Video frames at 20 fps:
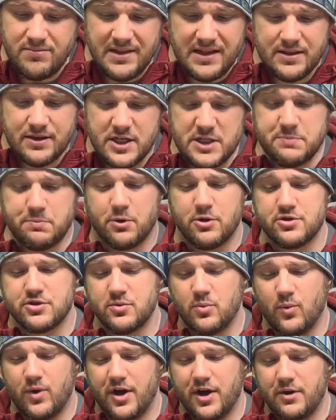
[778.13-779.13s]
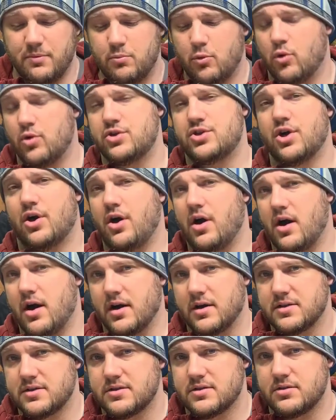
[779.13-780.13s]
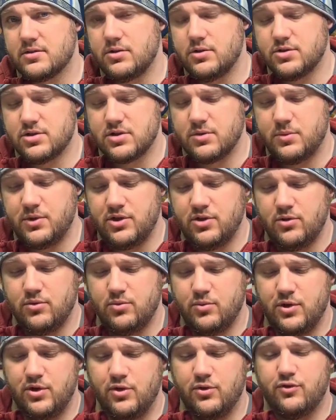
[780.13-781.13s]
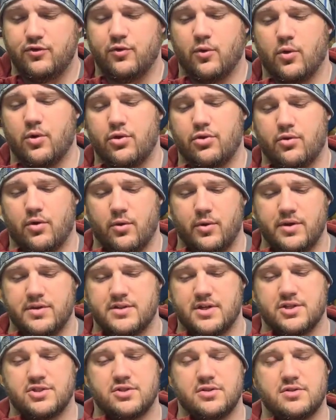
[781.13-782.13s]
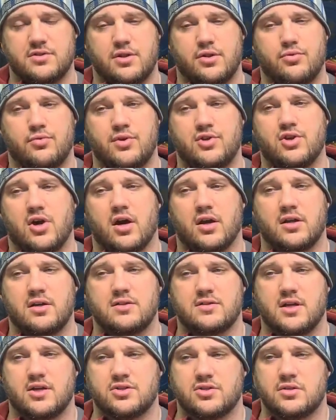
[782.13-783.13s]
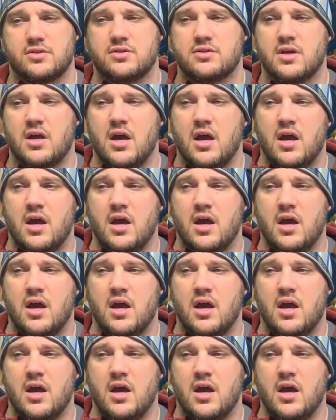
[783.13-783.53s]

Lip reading: This person wanted more talks. Usually we do 4 throwing sessions and 3 talking sessions.